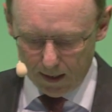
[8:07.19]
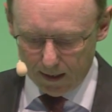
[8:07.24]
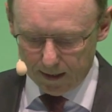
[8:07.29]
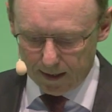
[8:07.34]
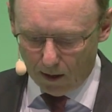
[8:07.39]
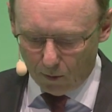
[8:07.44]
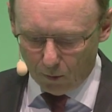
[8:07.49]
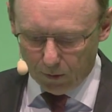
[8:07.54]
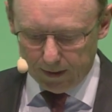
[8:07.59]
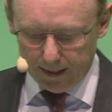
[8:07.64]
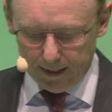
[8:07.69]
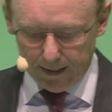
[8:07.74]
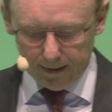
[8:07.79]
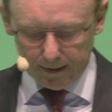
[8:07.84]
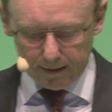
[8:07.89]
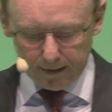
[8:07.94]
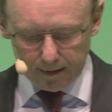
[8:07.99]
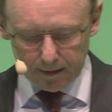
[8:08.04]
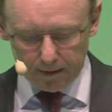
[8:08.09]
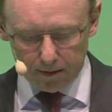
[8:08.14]

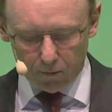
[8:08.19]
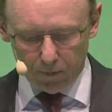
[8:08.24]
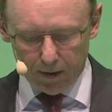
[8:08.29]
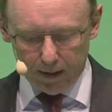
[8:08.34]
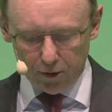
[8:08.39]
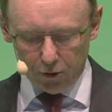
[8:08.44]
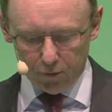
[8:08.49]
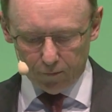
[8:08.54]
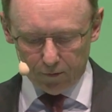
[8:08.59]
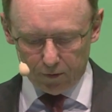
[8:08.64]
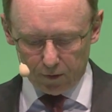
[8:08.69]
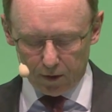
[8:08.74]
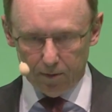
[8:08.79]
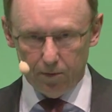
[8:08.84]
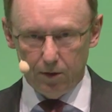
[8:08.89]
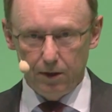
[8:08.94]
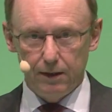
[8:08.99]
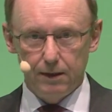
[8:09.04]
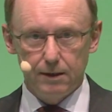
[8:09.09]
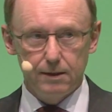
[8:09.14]
Nowadays, the range of
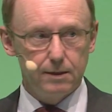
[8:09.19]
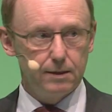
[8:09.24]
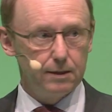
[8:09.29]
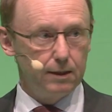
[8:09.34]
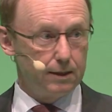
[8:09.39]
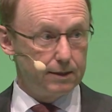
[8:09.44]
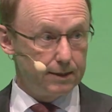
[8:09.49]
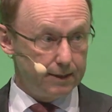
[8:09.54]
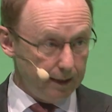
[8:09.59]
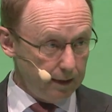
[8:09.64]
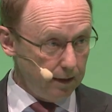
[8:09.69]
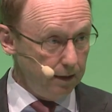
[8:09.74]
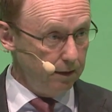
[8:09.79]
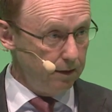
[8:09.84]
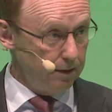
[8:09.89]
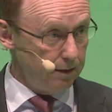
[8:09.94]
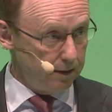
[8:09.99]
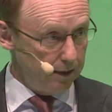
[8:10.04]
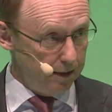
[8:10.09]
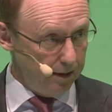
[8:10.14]
travel is exactly the
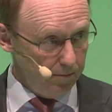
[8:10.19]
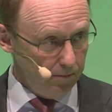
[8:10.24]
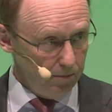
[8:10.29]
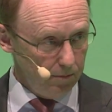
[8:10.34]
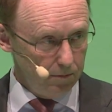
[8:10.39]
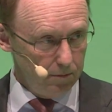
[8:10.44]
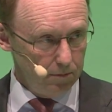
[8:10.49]
same.